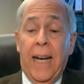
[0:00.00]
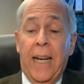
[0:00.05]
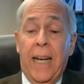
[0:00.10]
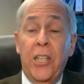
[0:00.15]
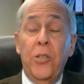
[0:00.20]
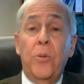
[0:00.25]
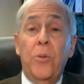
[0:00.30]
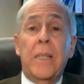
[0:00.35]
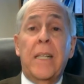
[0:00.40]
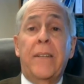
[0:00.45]

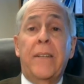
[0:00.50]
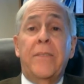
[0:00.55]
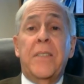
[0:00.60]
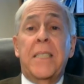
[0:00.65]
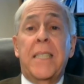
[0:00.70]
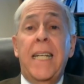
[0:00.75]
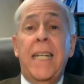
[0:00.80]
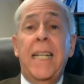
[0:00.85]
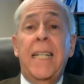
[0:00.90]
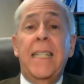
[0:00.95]
you will have
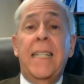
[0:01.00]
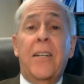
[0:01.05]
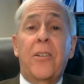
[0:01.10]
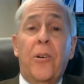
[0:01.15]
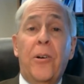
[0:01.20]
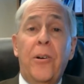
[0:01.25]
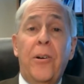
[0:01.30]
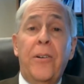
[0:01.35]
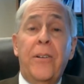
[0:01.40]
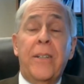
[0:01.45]
seen and
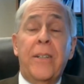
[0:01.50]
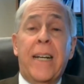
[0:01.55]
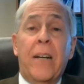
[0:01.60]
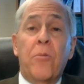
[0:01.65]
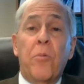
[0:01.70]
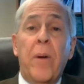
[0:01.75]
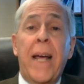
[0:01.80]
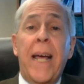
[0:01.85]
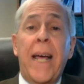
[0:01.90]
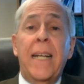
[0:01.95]
heard
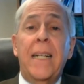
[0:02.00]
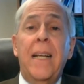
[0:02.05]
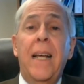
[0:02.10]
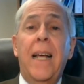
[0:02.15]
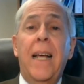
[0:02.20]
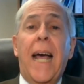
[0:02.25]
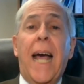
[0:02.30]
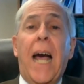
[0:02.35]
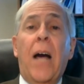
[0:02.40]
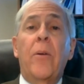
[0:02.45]
and read
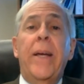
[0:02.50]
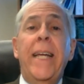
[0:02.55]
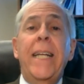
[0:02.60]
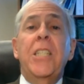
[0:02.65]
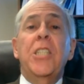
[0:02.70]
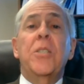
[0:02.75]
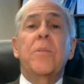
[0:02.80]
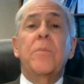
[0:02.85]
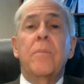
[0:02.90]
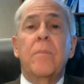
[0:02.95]
how
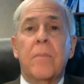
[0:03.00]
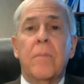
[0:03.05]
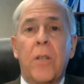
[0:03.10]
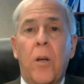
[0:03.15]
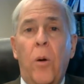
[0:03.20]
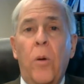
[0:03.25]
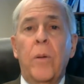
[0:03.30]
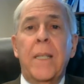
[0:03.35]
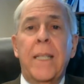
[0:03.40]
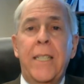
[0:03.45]
each
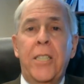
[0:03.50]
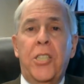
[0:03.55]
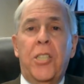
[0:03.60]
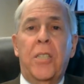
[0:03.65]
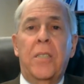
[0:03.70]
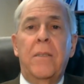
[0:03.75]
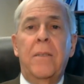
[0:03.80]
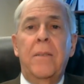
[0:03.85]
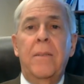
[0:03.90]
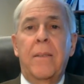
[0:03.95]

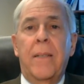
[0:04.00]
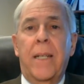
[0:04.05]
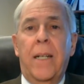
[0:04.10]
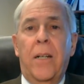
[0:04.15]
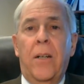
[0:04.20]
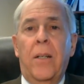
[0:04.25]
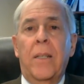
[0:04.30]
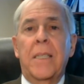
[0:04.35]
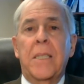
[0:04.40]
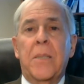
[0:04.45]
coalition and
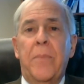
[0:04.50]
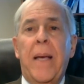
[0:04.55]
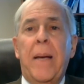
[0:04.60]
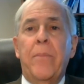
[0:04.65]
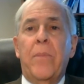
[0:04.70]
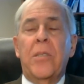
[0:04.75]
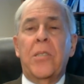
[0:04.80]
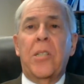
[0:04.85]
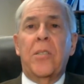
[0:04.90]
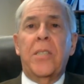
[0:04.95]
all its
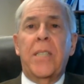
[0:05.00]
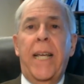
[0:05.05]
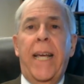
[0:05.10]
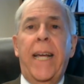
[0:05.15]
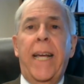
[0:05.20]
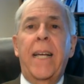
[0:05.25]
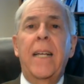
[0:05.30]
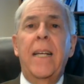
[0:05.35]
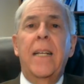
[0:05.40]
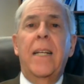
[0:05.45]
members are
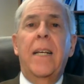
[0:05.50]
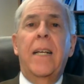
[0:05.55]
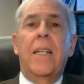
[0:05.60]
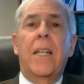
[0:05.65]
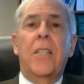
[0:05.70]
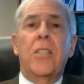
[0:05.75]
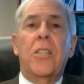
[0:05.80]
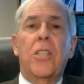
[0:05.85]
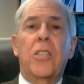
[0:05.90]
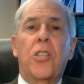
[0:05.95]
saying,
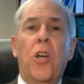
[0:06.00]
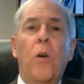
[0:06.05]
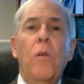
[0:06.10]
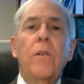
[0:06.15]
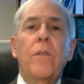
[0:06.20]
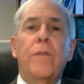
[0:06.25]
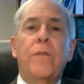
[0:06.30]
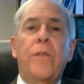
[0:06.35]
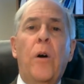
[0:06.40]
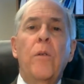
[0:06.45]

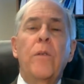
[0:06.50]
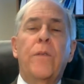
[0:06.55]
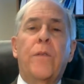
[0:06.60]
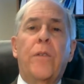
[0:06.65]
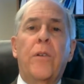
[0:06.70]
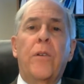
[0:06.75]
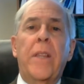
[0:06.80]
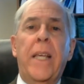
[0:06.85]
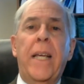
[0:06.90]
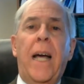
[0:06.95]
don't vote
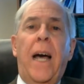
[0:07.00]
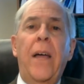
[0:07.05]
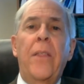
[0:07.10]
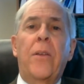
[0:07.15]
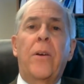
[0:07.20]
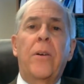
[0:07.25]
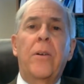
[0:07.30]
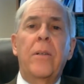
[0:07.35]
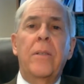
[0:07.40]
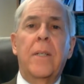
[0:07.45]
for the
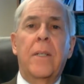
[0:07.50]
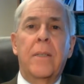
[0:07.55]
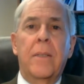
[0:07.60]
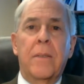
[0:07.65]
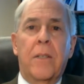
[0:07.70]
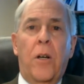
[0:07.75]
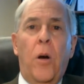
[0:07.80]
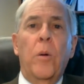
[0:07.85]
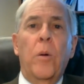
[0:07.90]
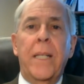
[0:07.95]
other
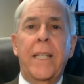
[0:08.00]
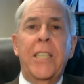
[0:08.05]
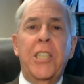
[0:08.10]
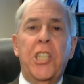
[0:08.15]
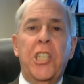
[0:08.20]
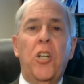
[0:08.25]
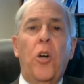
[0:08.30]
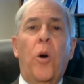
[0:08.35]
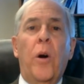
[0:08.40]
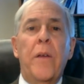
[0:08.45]

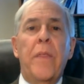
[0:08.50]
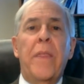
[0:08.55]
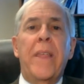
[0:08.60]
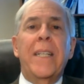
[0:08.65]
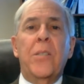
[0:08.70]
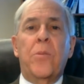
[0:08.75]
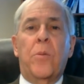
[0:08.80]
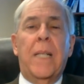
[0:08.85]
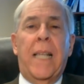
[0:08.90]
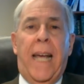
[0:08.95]
coalition or
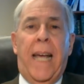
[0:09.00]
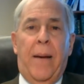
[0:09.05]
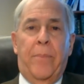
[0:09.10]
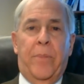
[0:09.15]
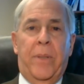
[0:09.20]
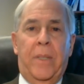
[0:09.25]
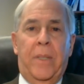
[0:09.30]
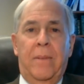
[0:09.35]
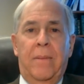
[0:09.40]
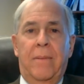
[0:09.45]
this will
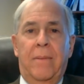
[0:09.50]
happen.